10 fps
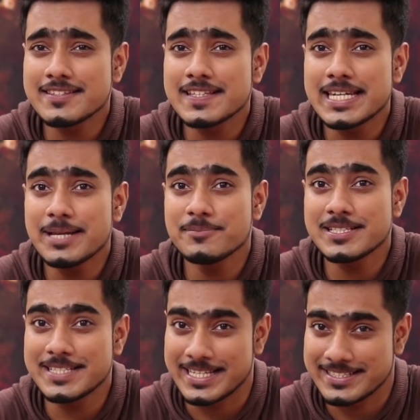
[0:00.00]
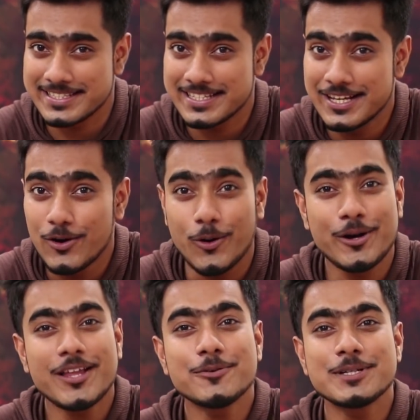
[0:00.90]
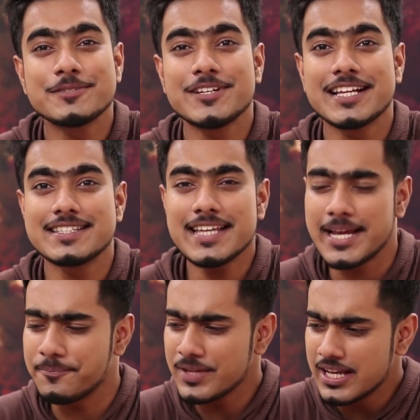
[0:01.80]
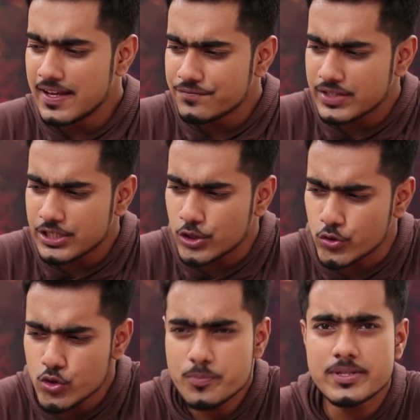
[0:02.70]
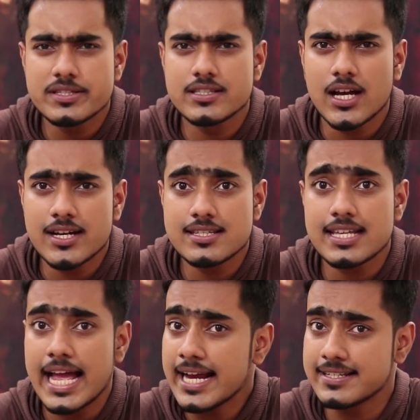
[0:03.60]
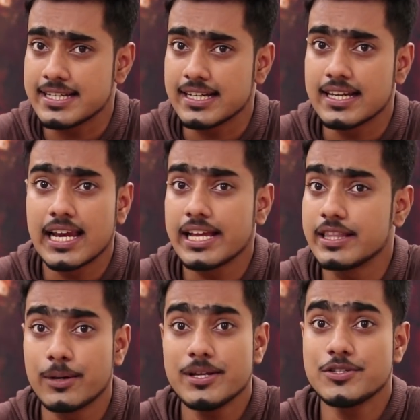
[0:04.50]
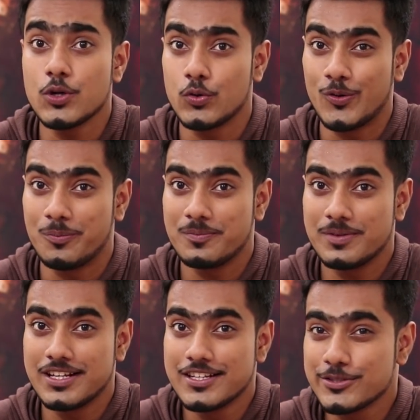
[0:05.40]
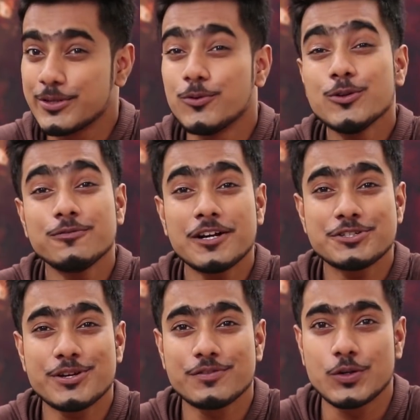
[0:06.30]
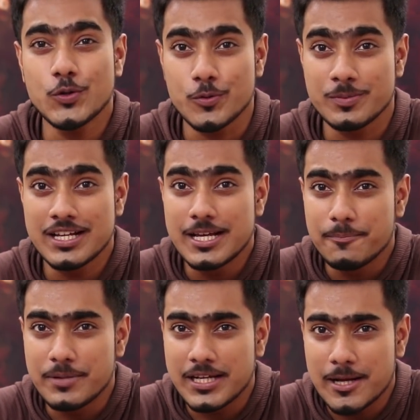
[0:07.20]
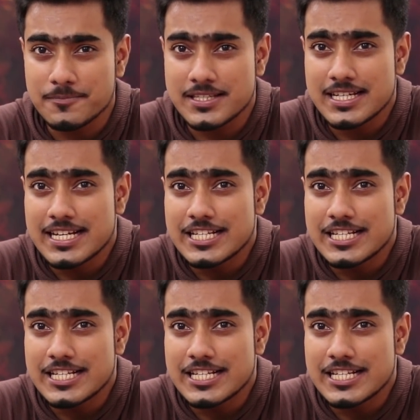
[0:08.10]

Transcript: as the name suggests. Or in other words, we can say that a group starts acting like there is no group. So the whole function of the group becomes